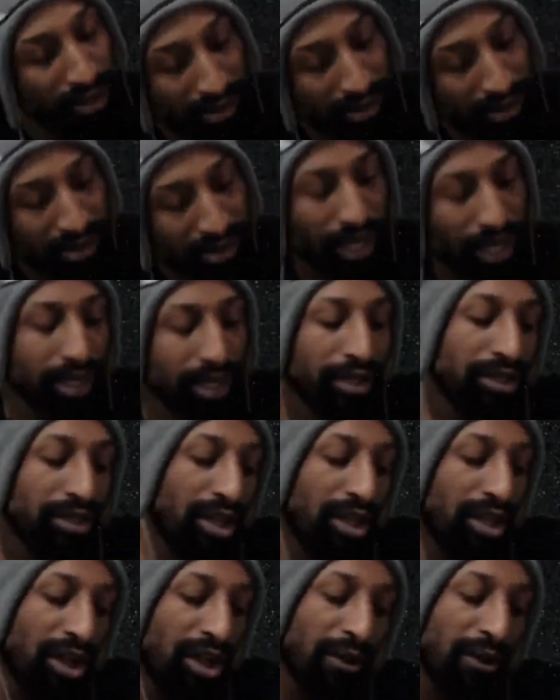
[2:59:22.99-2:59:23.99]
taking a
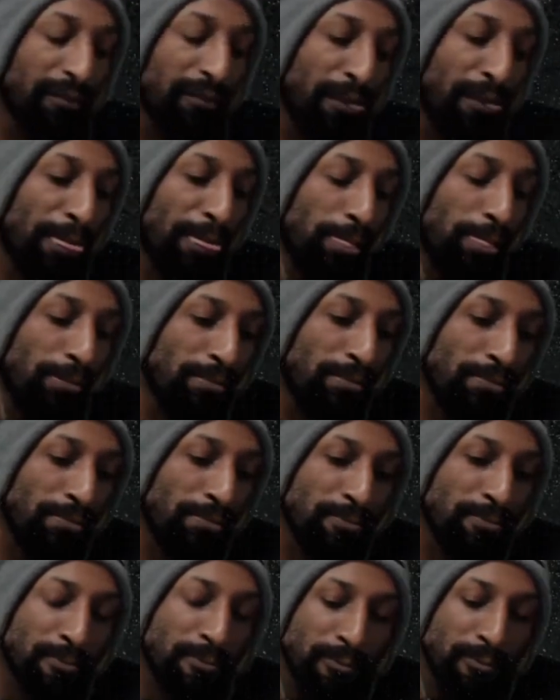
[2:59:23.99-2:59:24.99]
look.
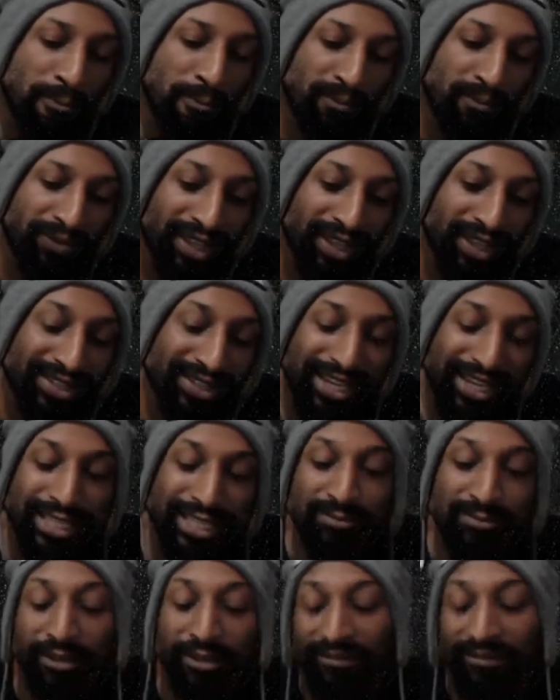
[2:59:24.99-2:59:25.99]
This has
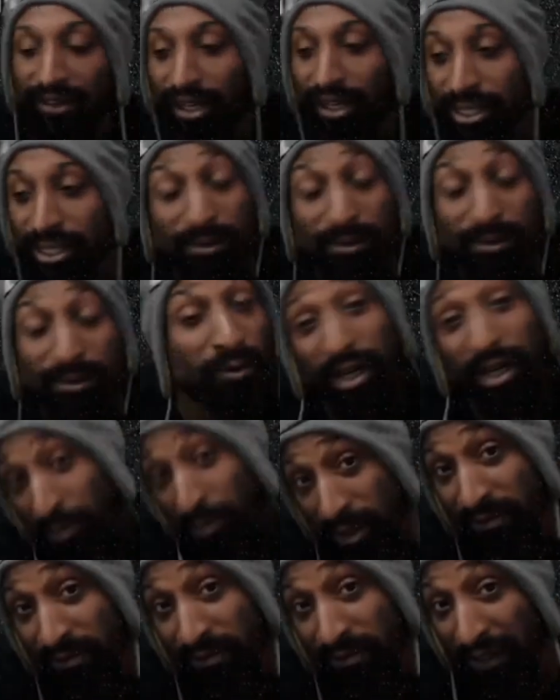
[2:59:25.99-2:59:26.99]
been fun. It's been one of the
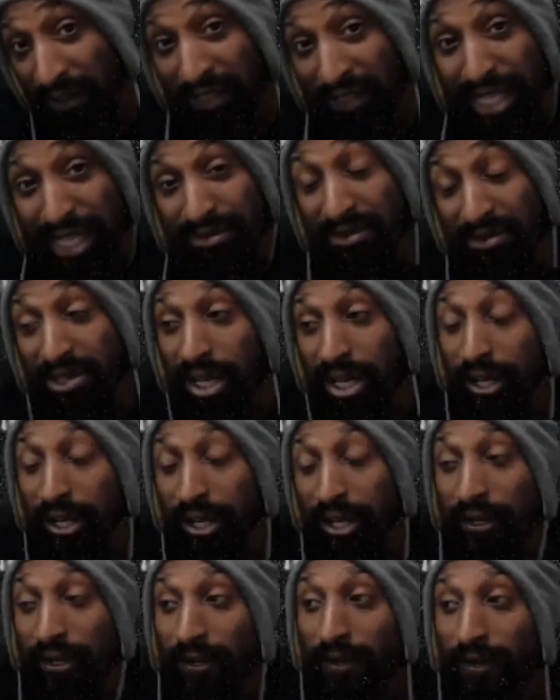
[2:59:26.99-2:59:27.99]
most fun things I've ever done.
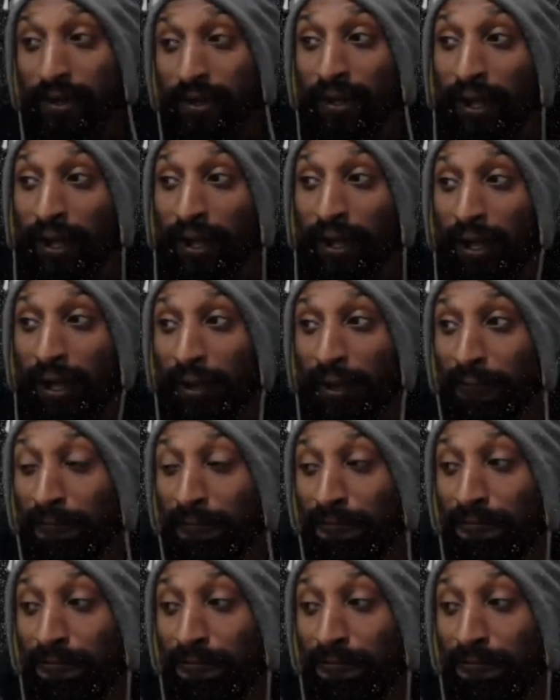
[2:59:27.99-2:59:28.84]
Um,